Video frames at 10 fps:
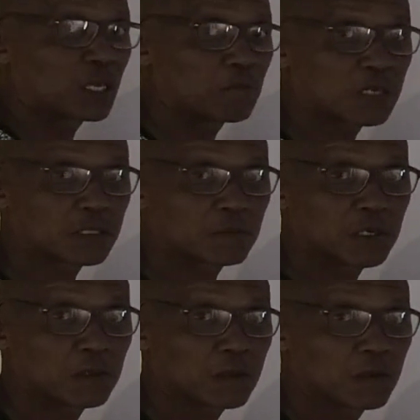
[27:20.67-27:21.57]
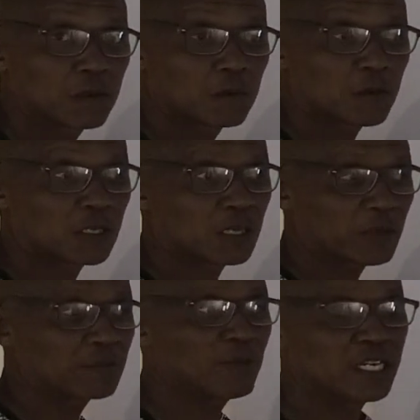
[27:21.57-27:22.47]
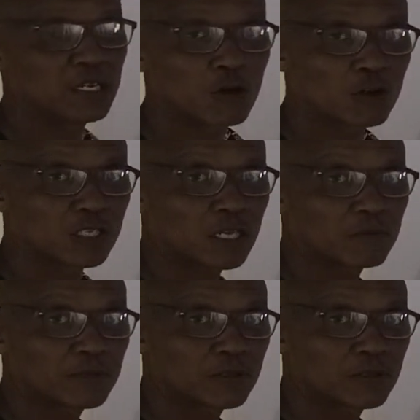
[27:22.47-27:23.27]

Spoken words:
numbers because I'm explaining concept.